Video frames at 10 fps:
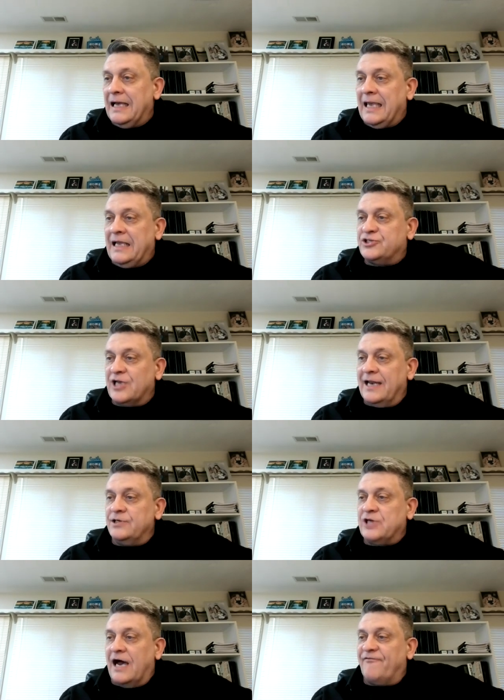He said
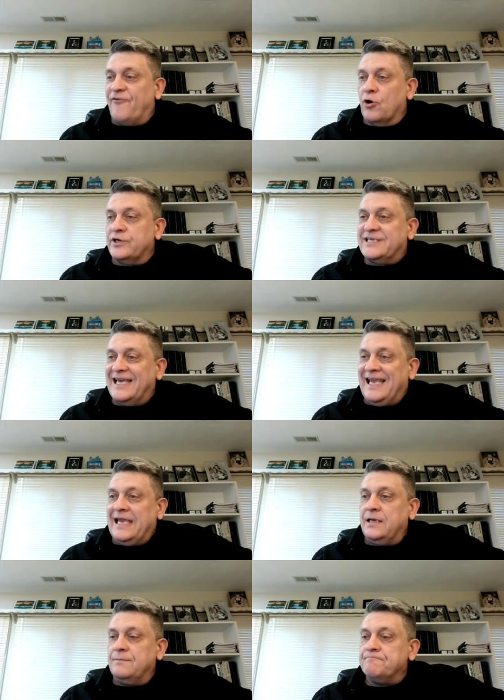in John
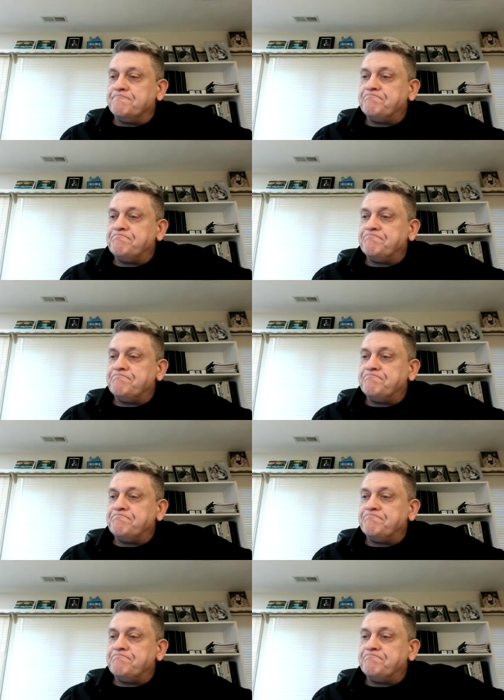14,